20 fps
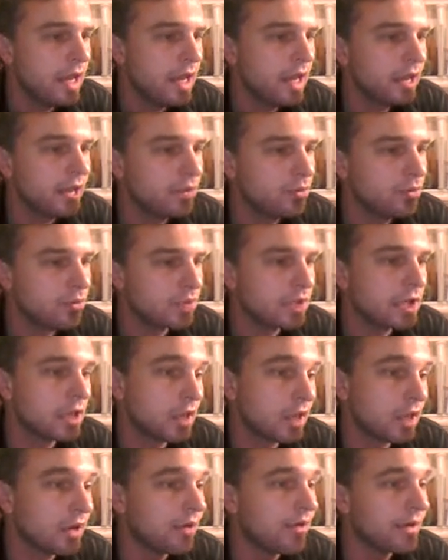and it was
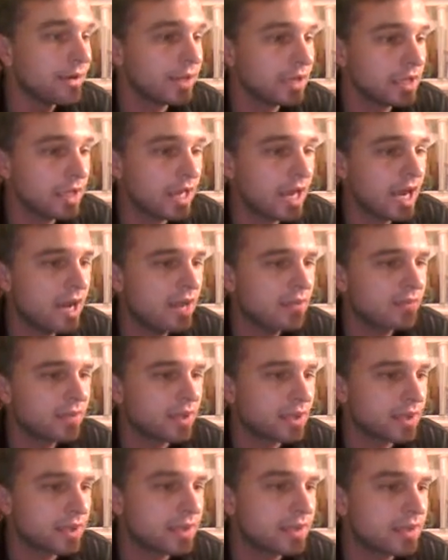glaringly
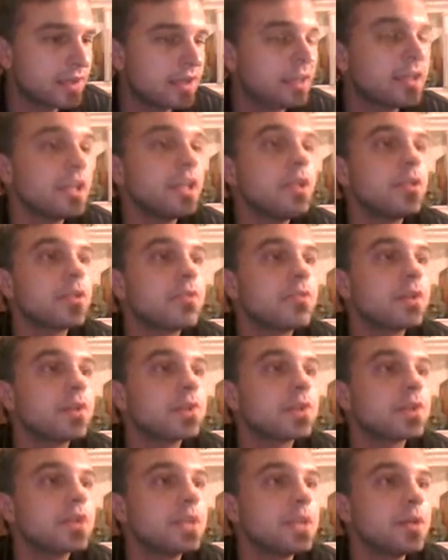obvious that the
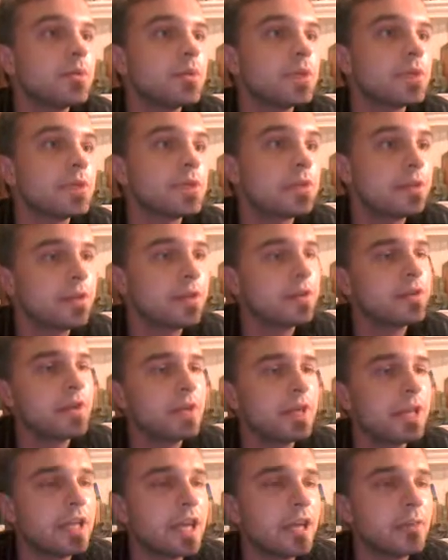university was
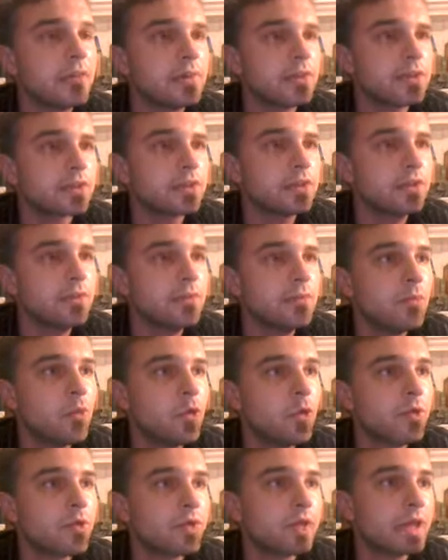stunting that pursuit
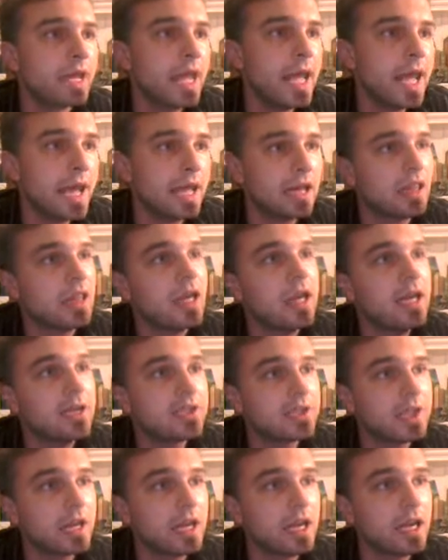more than
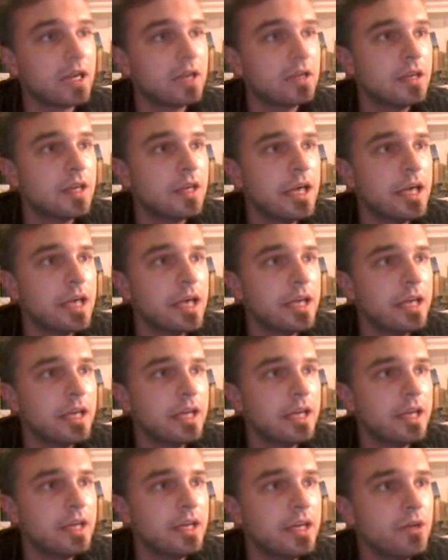catalyzing it.
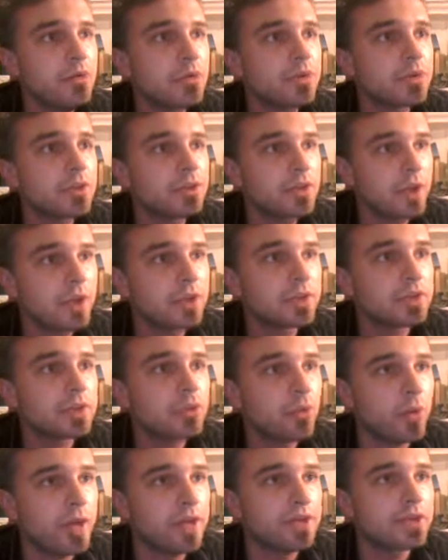It was just
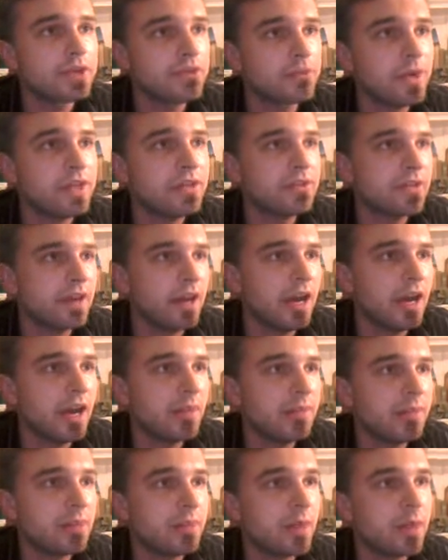a waste of my
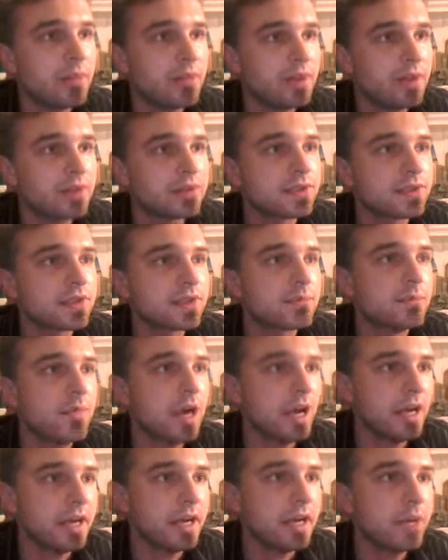time and my parents'
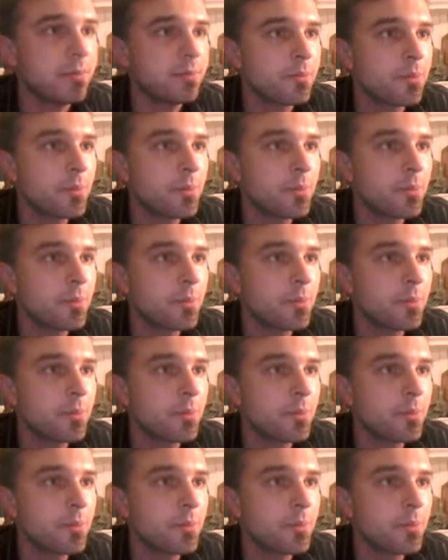money.